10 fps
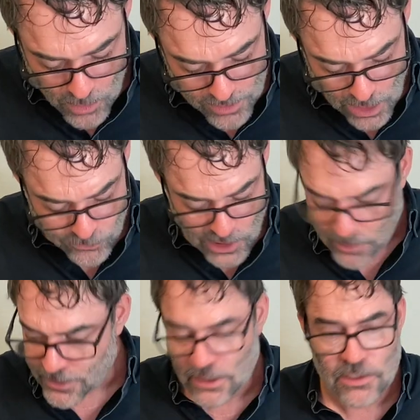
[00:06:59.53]
Now I'll talk
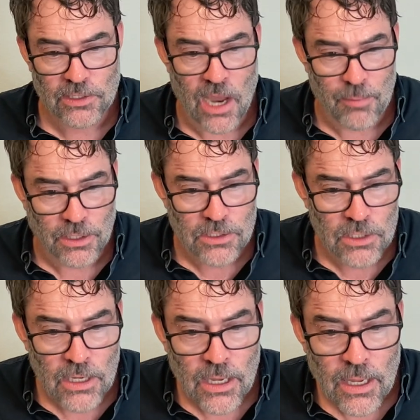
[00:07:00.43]
about the assignments.
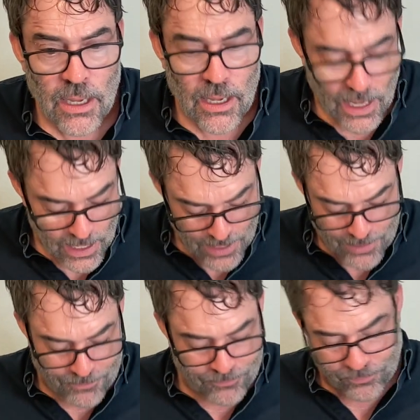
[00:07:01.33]

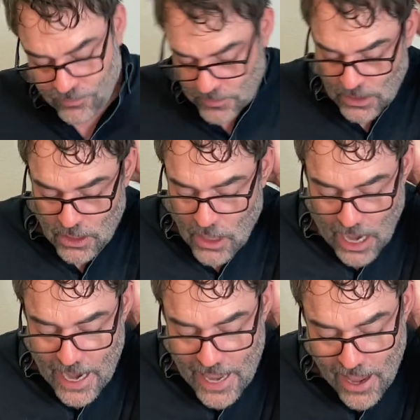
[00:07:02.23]
I
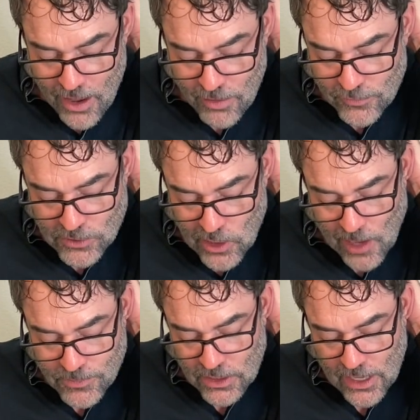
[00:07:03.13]
have
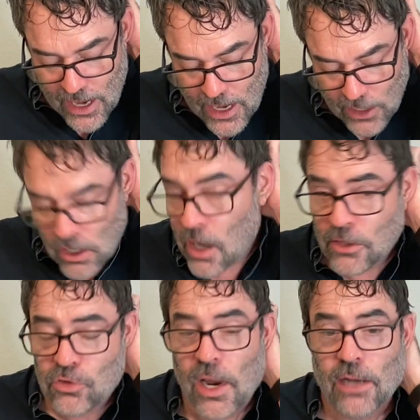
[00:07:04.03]
adopted a
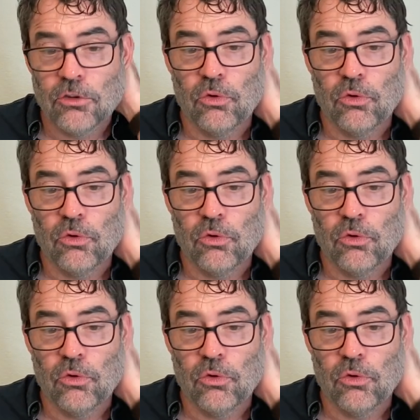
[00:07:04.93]
contract